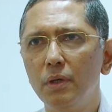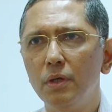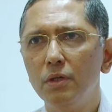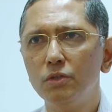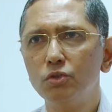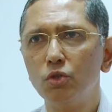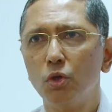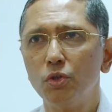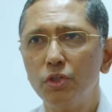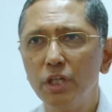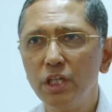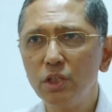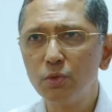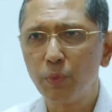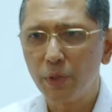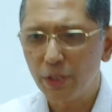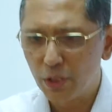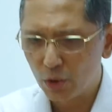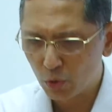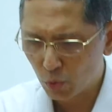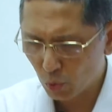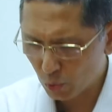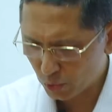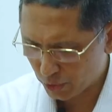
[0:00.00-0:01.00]
So these were
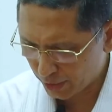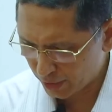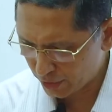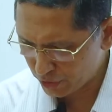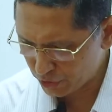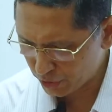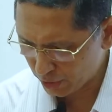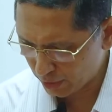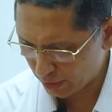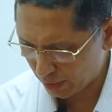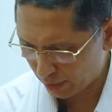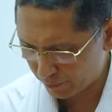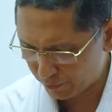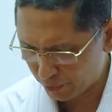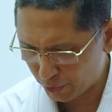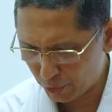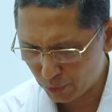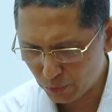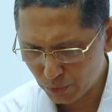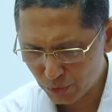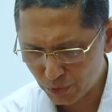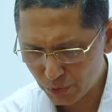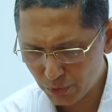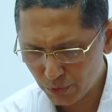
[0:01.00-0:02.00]
the 2 traditional
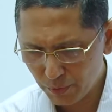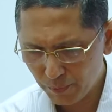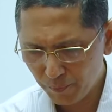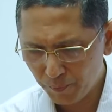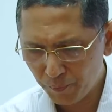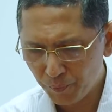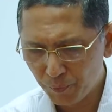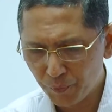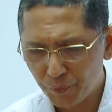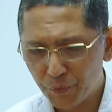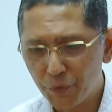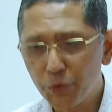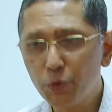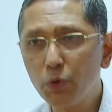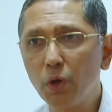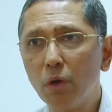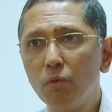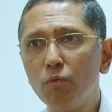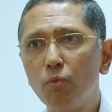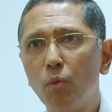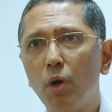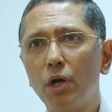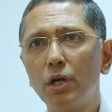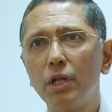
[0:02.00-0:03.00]
avenues. You
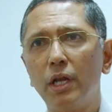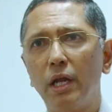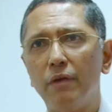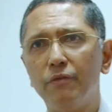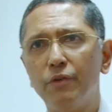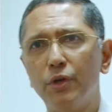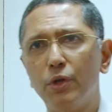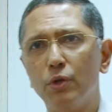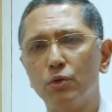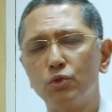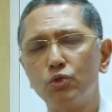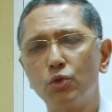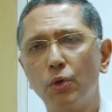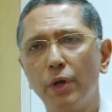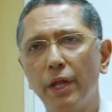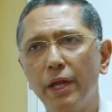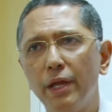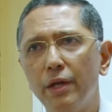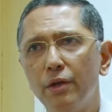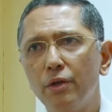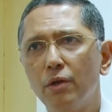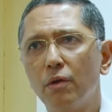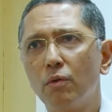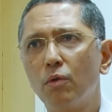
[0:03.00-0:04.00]
have modern avenues.
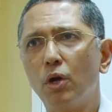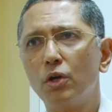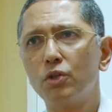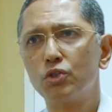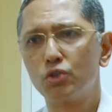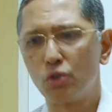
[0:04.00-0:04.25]
Today you have got